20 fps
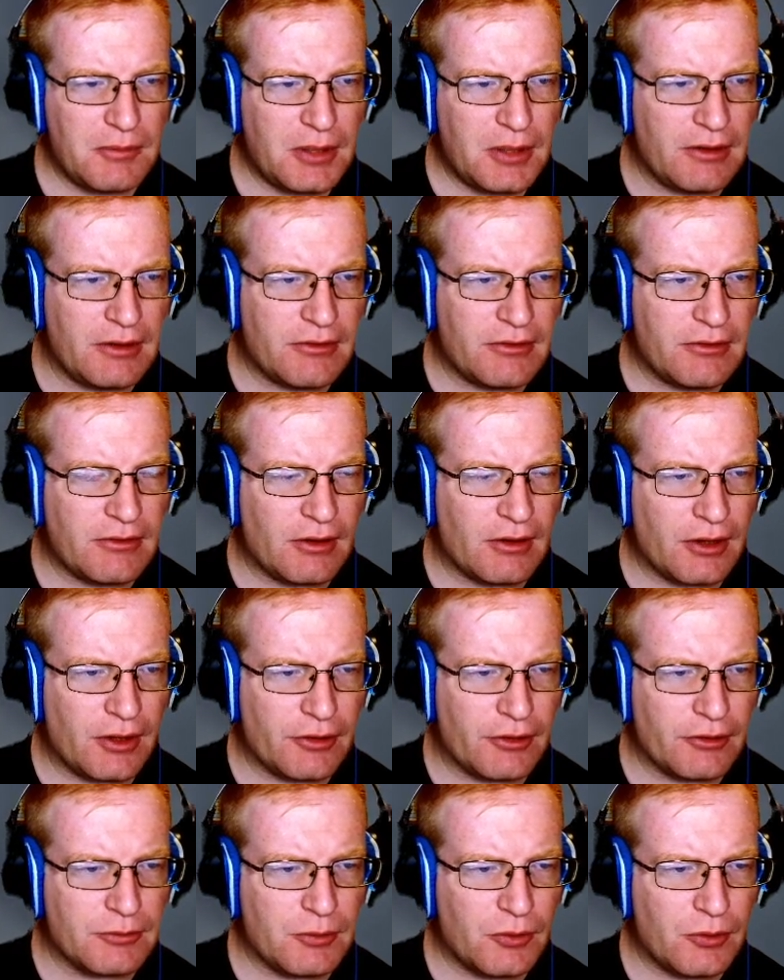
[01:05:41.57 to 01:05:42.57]
beasts, a
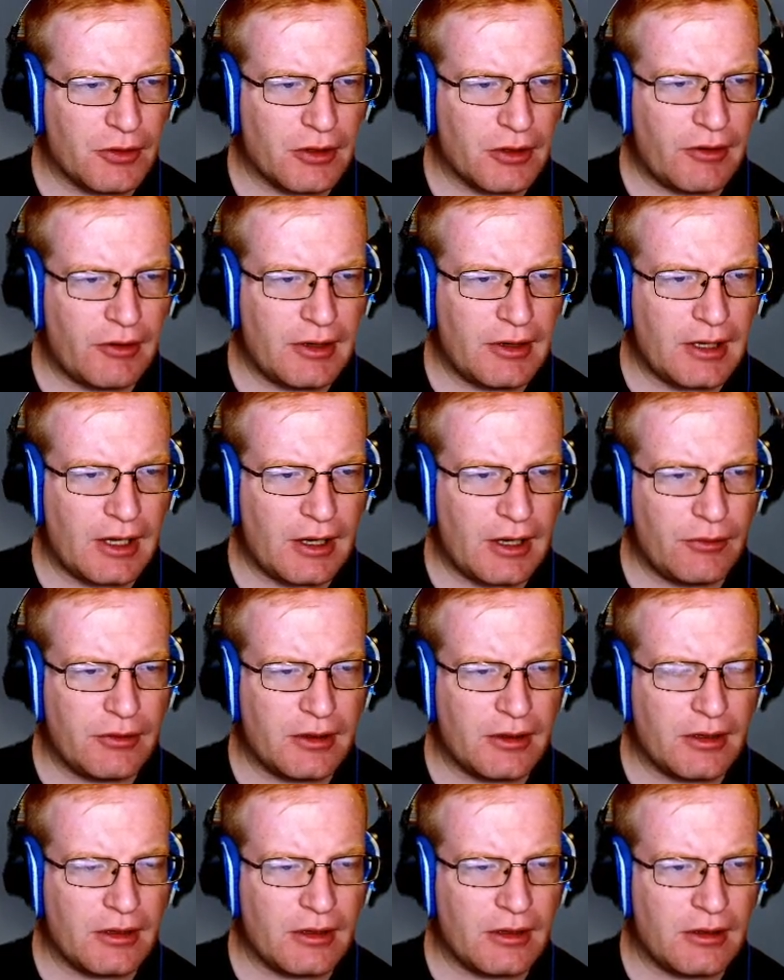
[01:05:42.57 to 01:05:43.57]
large boar, a great hound,
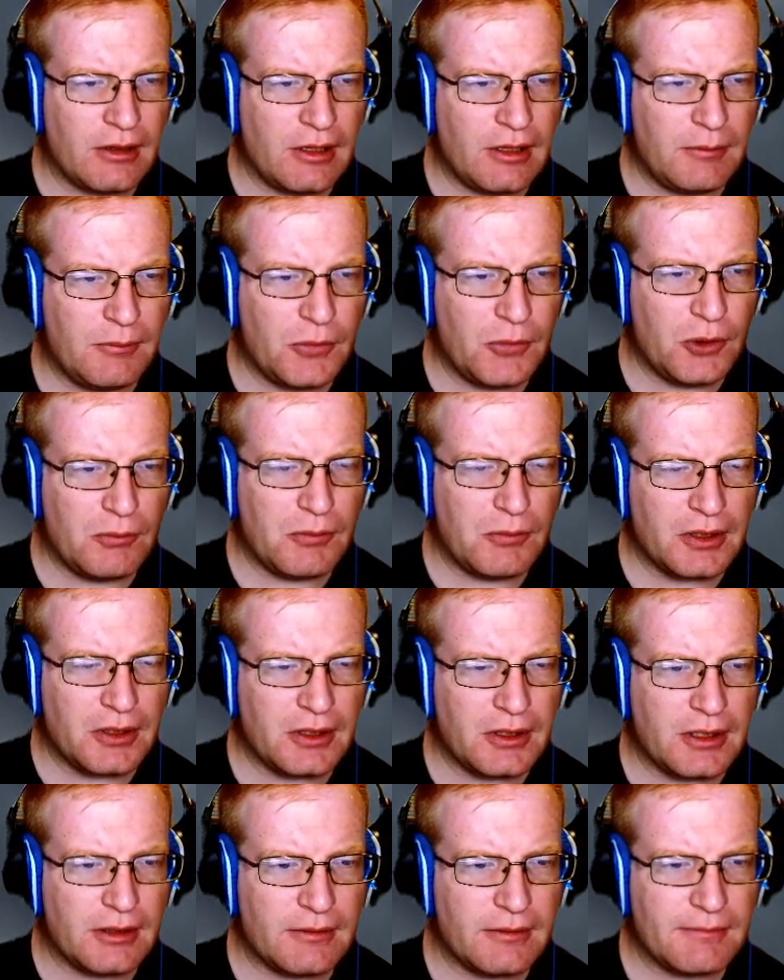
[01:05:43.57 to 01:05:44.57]
and a nimble
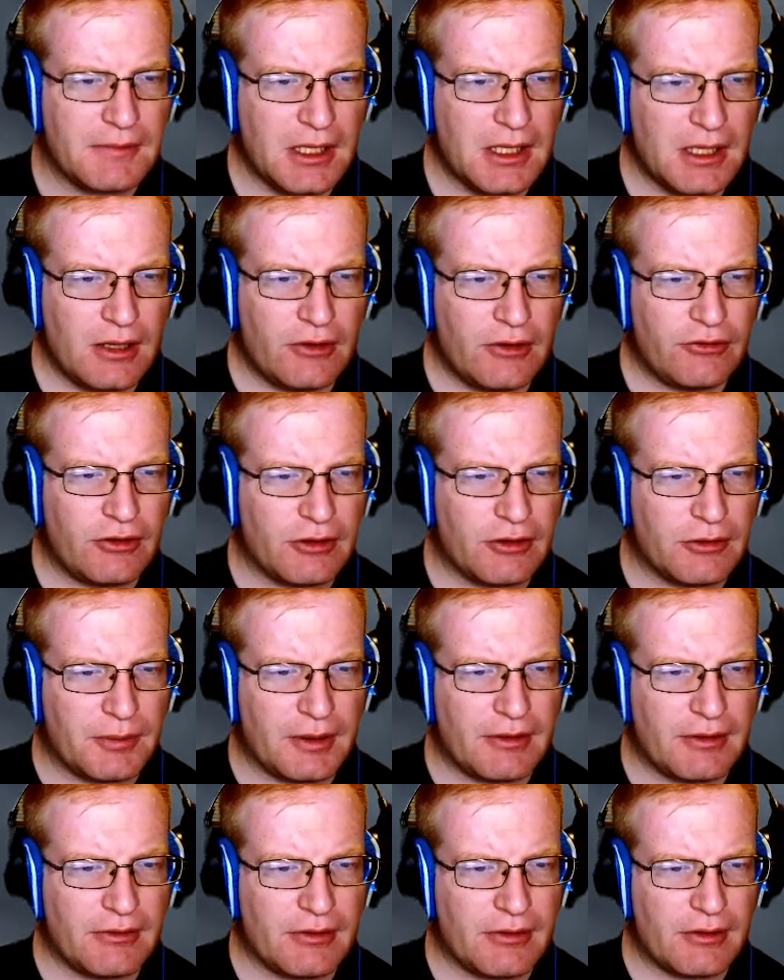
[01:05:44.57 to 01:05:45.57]
monkey. She
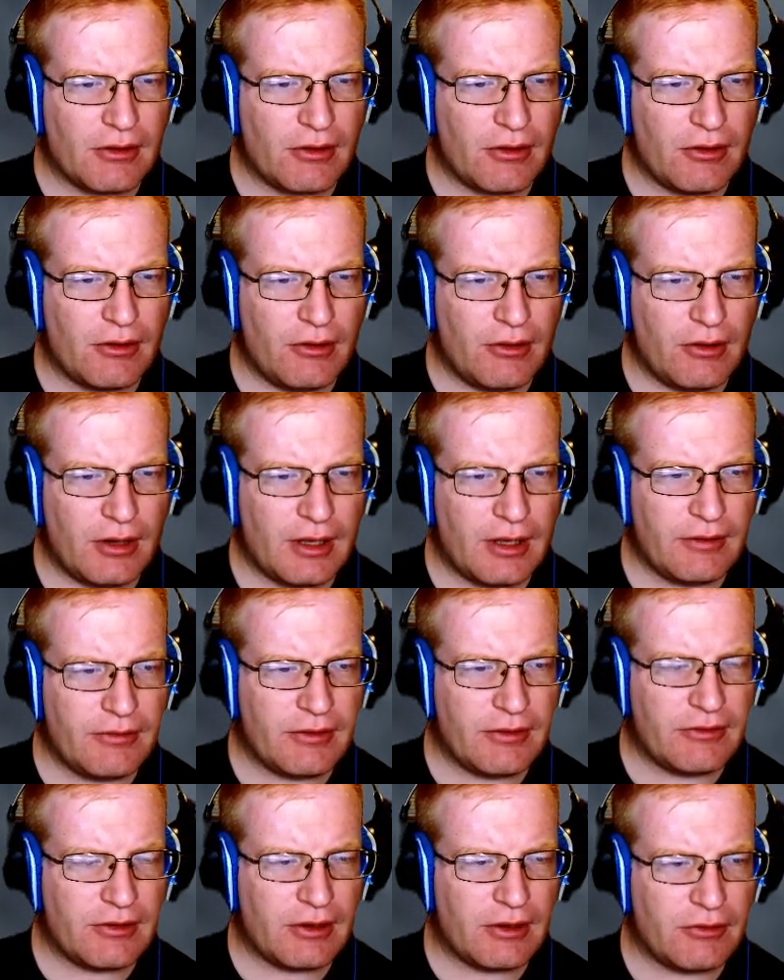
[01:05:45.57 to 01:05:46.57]
explains that all life
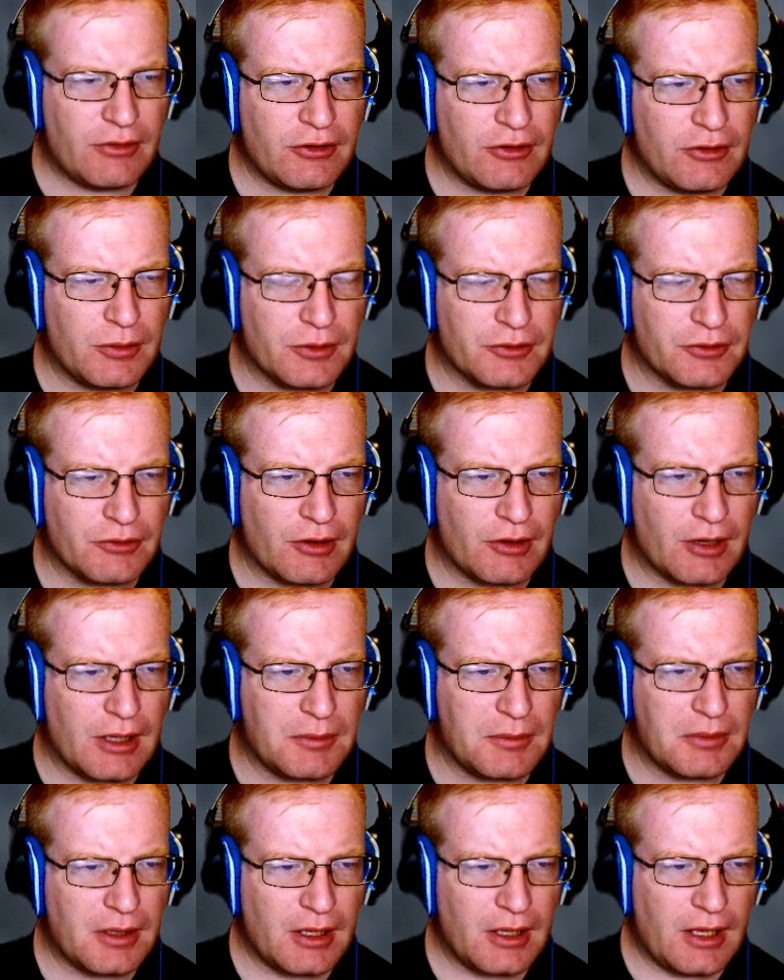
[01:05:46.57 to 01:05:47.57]
is sacred to her tribe,
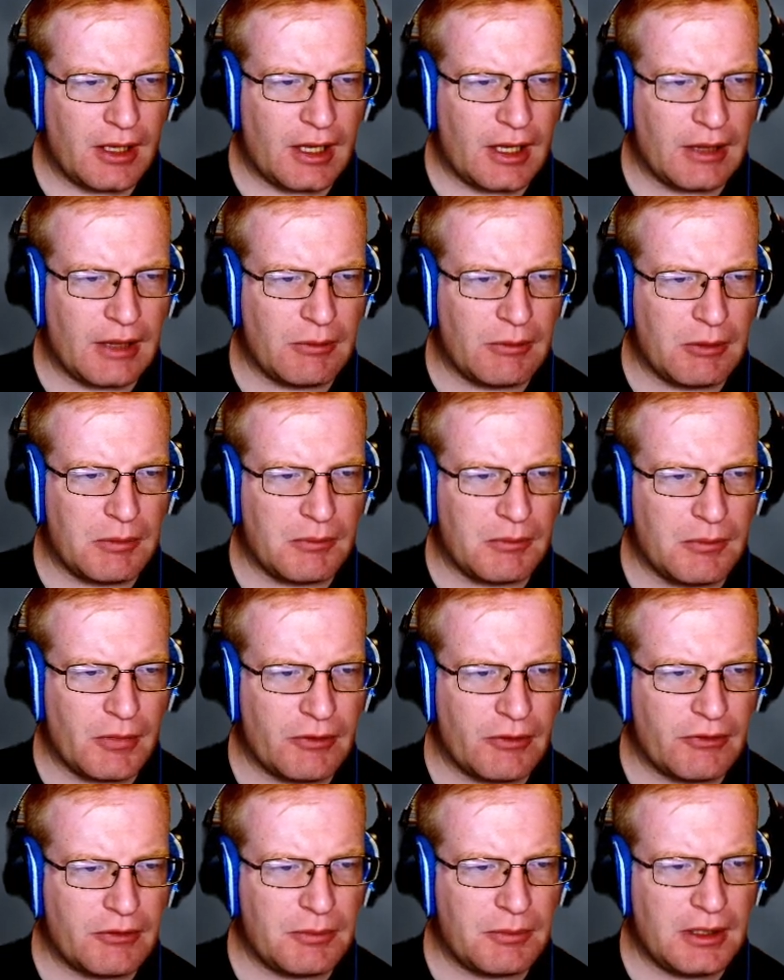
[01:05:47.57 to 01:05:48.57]
and that we
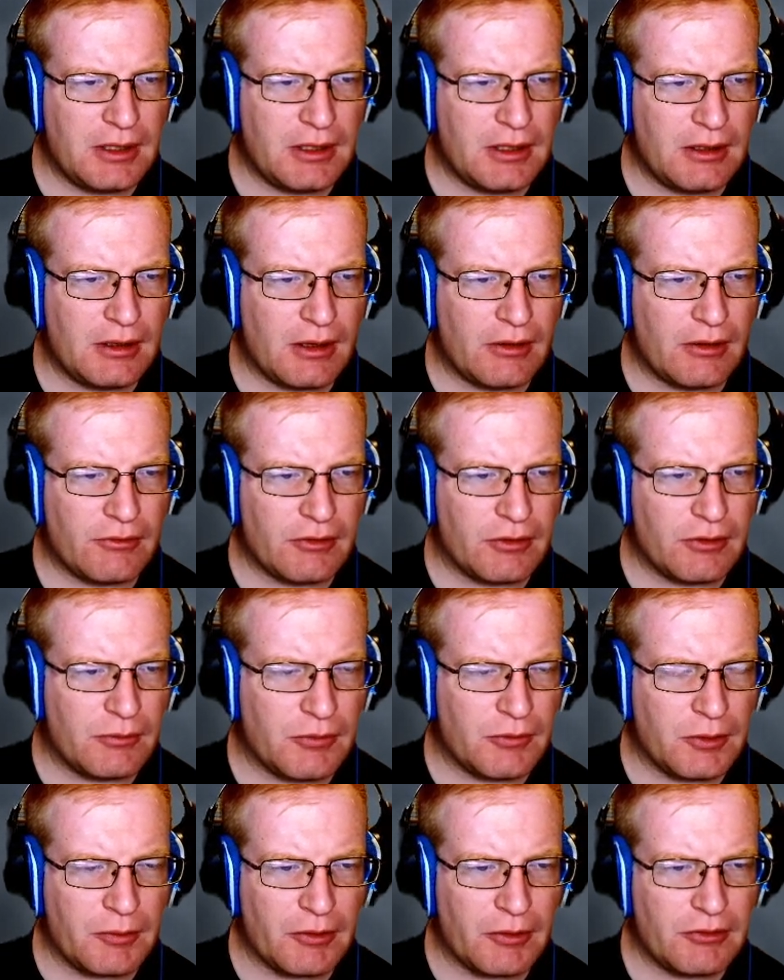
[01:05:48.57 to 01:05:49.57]
must
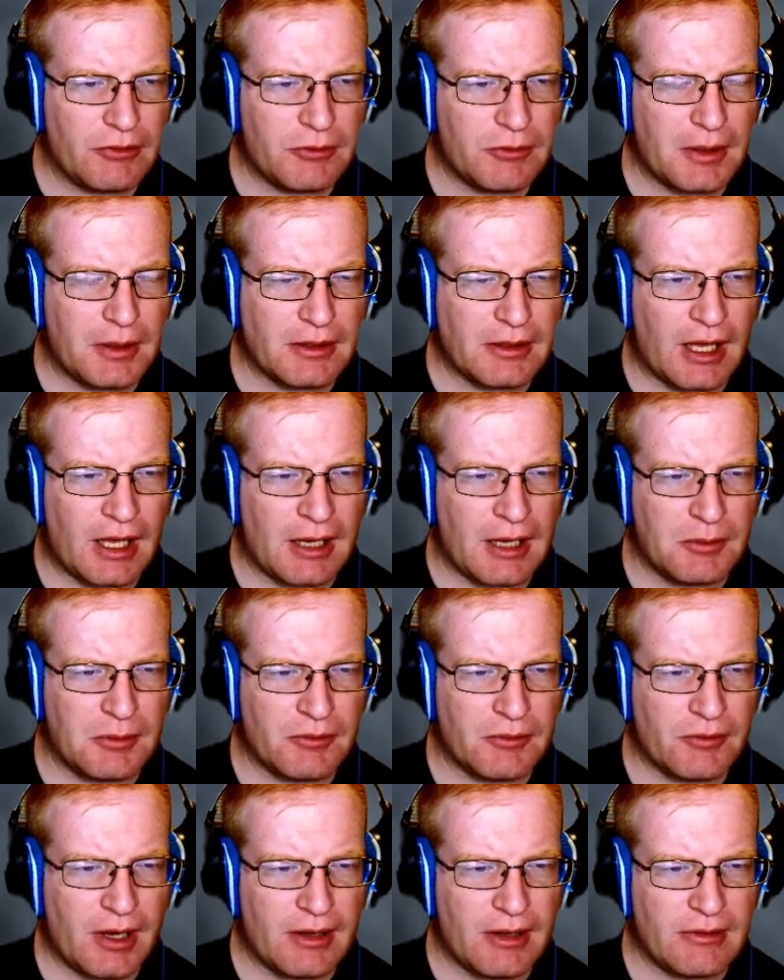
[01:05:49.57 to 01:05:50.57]
respect animal
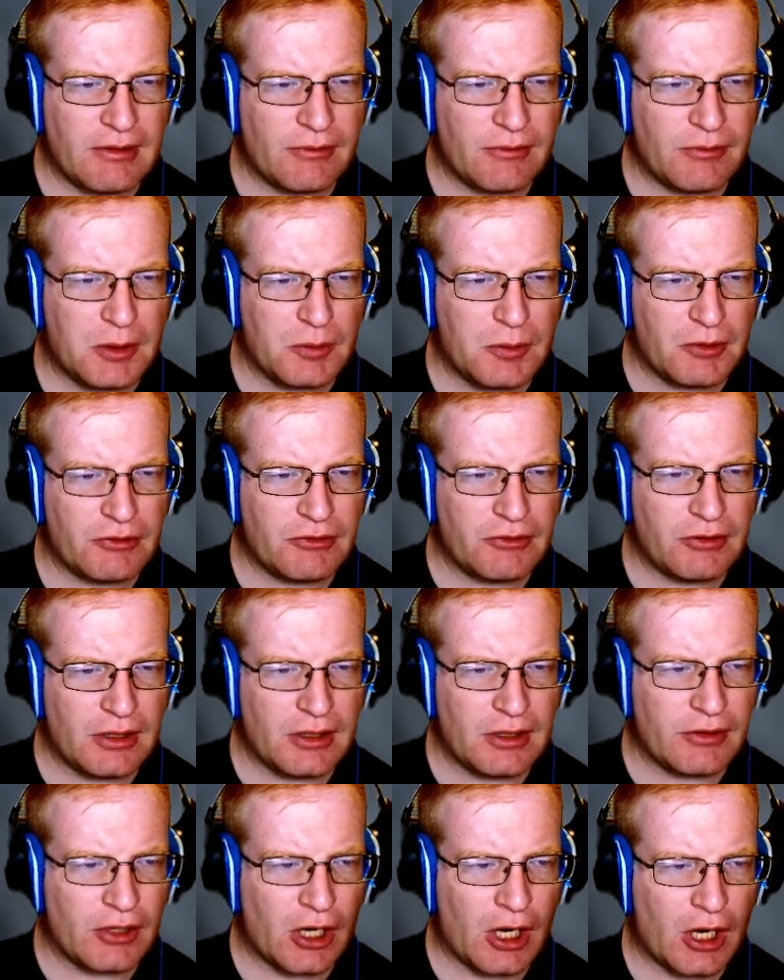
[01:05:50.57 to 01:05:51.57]
rights if we wish to
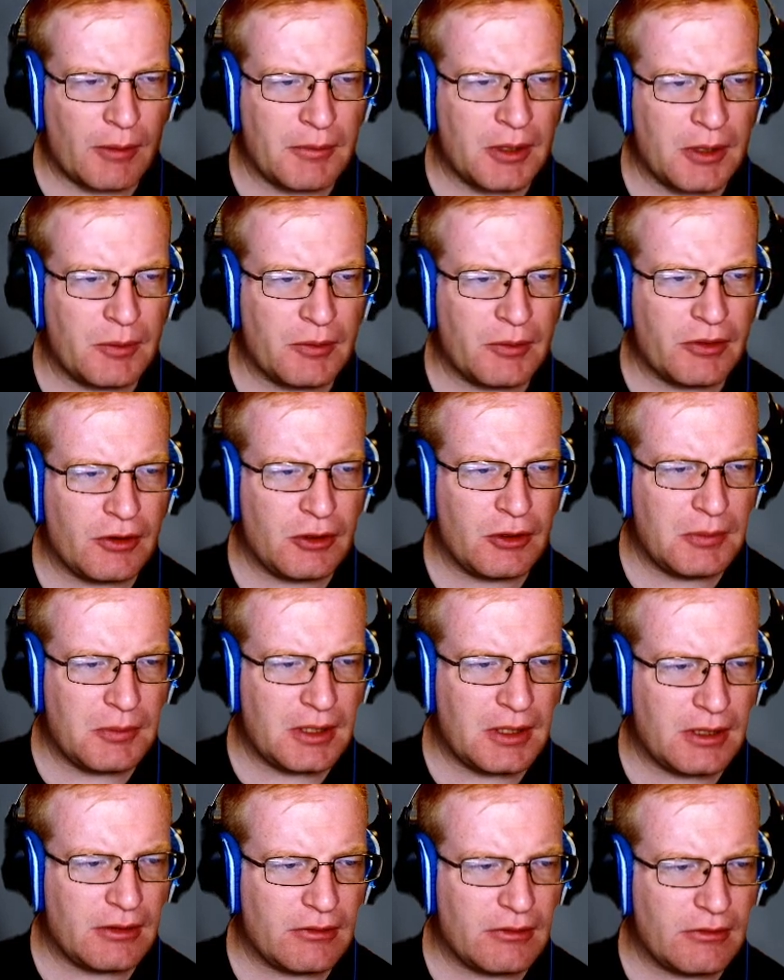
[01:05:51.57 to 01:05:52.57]
live in harmony with the
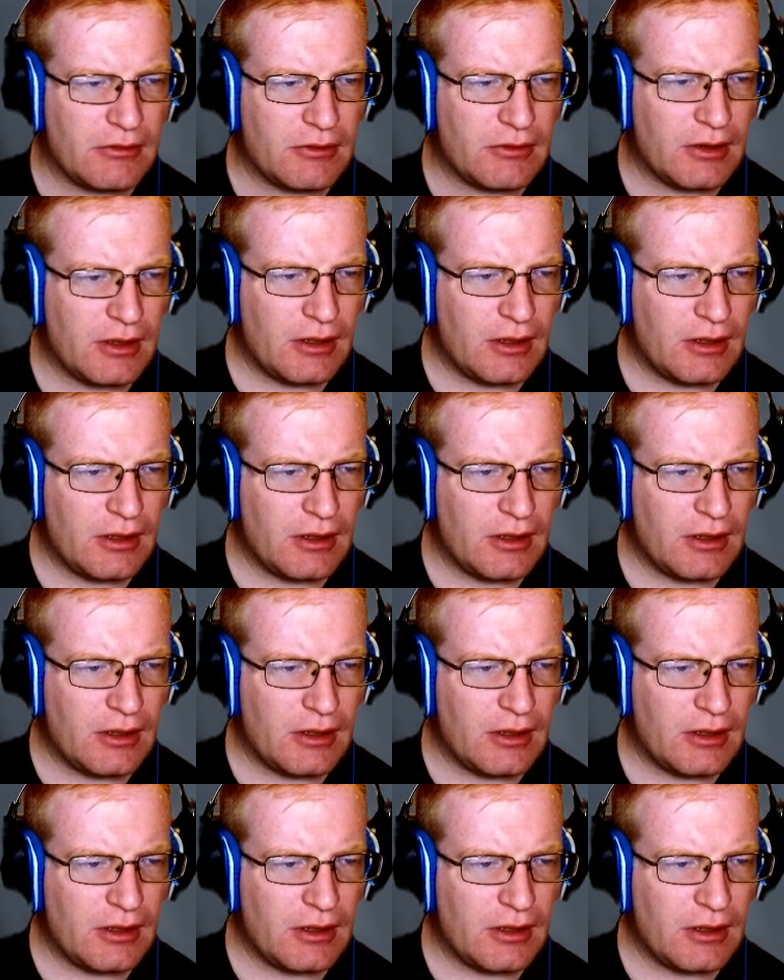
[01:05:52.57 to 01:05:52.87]
Numidians.